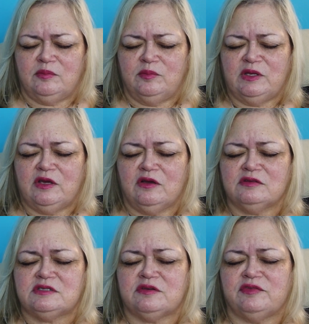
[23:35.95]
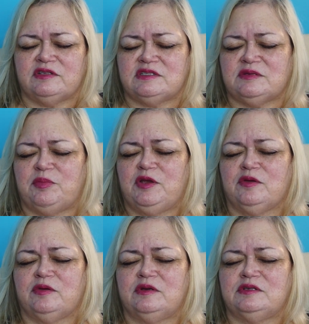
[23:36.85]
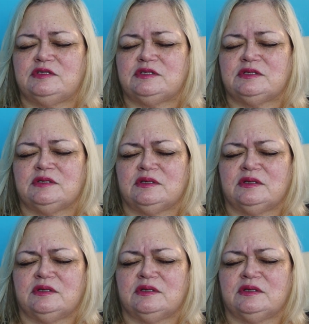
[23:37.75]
because of its appearance,